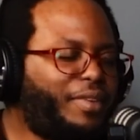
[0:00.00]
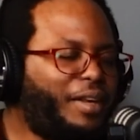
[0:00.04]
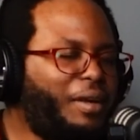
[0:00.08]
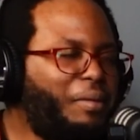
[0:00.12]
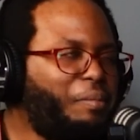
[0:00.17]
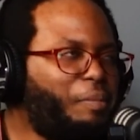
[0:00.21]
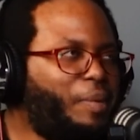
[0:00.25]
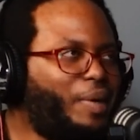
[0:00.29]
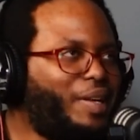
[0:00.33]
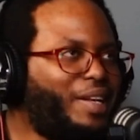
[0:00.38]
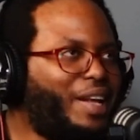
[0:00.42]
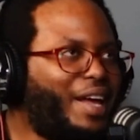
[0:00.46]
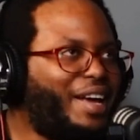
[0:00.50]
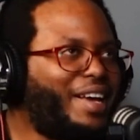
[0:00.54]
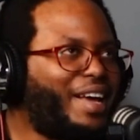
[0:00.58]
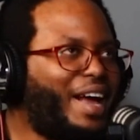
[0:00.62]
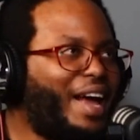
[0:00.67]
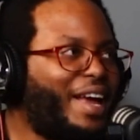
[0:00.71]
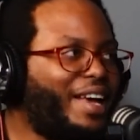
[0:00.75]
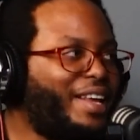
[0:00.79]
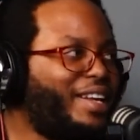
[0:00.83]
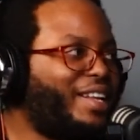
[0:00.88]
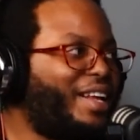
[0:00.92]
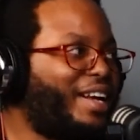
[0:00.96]
But like,
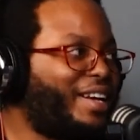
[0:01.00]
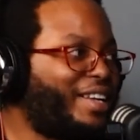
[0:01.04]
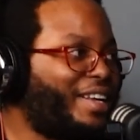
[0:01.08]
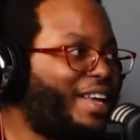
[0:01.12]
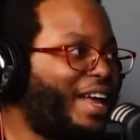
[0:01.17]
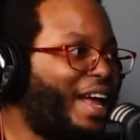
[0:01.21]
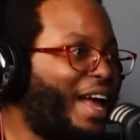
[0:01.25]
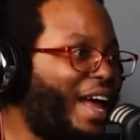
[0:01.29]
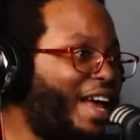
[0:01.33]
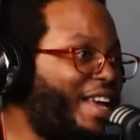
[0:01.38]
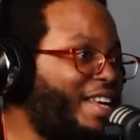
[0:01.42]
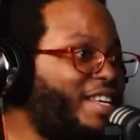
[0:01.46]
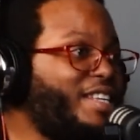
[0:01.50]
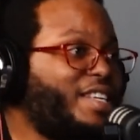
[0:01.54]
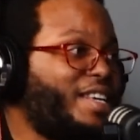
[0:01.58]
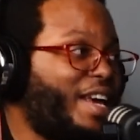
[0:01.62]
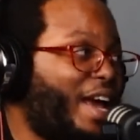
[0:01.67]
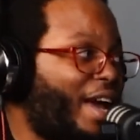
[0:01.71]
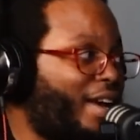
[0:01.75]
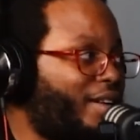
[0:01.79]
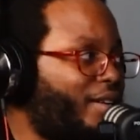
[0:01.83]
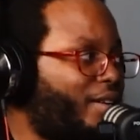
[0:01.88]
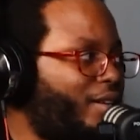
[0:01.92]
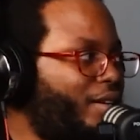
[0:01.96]
I eat a lot of, I eat
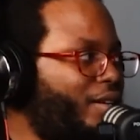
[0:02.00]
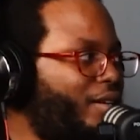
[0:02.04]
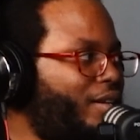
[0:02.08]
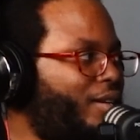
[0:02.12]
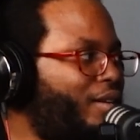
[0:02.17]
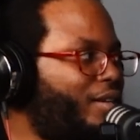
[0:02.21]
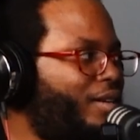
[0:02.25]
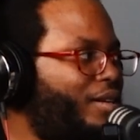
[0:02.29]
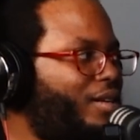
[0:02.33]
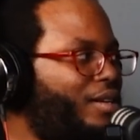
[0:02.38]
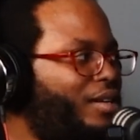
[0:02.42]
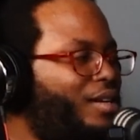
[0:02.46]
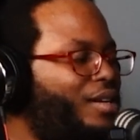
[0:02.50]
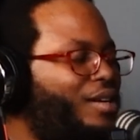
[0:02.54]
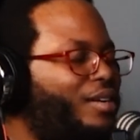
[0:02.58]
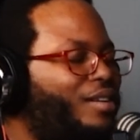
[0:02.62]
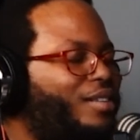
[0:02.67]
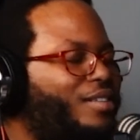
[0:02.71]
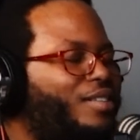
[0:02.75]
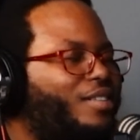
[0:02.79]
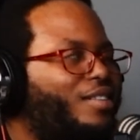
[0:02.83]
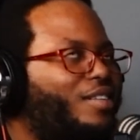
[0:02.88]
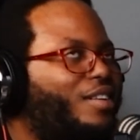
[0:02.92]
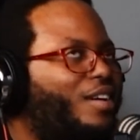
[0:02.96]
candy.
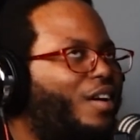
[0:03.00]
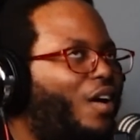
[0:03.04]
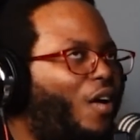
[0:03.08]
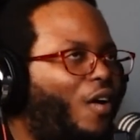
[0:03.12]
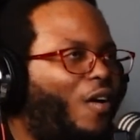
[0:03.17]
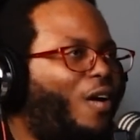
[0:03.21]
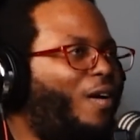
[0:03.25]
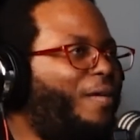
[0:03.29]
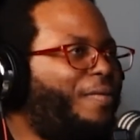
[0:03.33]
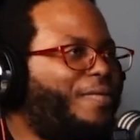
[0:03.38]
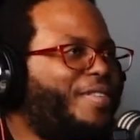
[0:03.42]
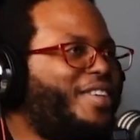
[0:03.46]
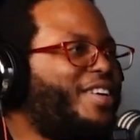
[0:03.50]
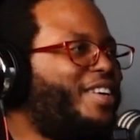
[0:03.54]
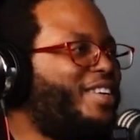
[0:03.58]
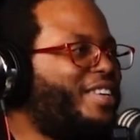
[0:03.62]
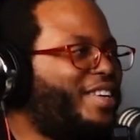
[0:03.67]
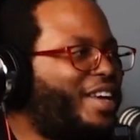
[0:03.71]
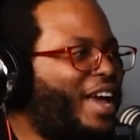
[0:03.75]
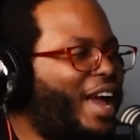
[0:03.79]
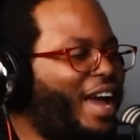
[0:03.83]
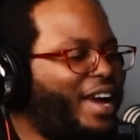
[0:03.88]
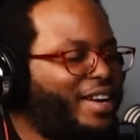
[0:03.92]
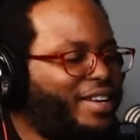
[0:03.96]
All vegan
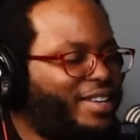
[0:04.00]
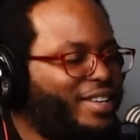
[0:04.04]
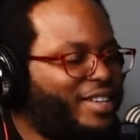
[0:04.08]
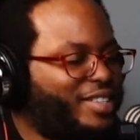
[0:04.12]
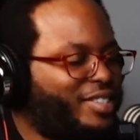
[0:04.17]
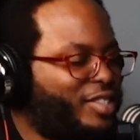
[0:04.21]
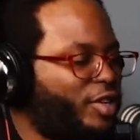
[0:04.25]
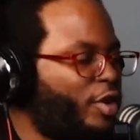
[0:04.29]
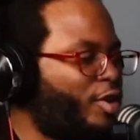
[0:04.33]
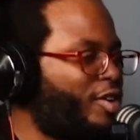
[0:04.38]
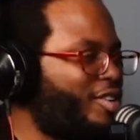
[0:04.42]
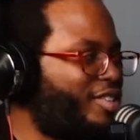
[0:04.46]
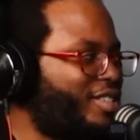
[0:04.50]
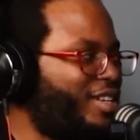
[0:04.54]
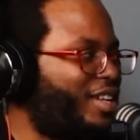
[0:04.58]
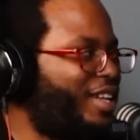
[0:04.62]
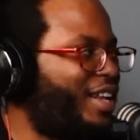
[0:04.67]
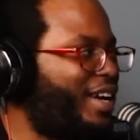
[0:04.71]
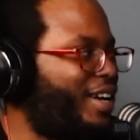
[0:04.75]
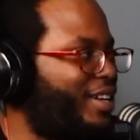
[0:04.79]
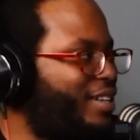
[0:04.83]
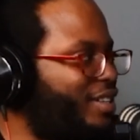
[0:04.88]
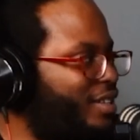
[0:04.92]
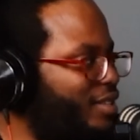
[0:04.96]
candy is Turkish
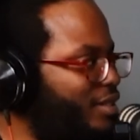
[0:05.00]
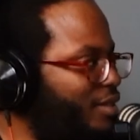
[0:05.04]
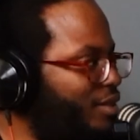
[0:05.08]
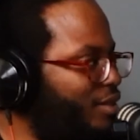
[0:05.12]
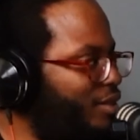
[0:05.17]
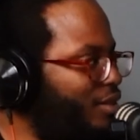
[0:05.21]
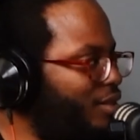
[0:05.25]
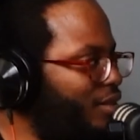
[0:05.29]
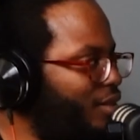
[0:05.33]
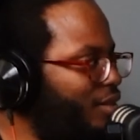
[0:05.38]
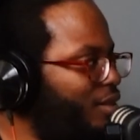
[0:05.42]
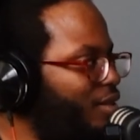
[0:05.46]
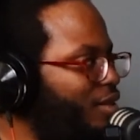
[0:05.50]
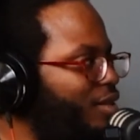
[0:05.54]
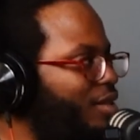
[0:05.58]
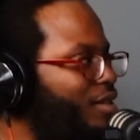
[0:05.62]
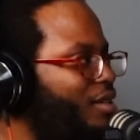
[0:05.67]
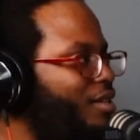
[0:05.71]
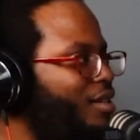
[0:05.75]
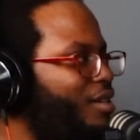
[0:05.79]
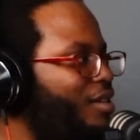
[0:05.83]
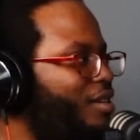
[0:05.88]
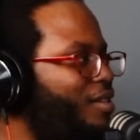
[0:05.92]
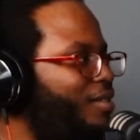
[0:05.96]
delight.
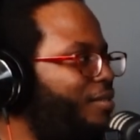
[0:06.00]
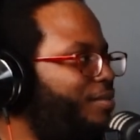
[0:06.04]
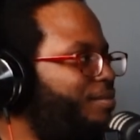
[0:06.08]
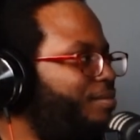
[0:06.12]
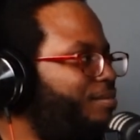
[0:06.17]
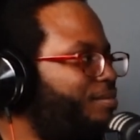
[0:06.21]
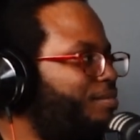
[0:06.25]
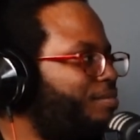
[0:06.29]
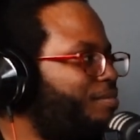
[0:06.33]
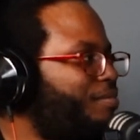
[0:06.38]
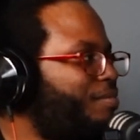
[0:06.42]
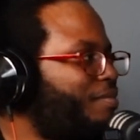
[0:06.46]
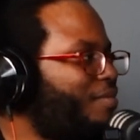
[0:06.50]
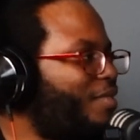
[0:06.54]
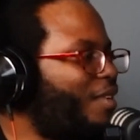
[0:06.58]
Yeah.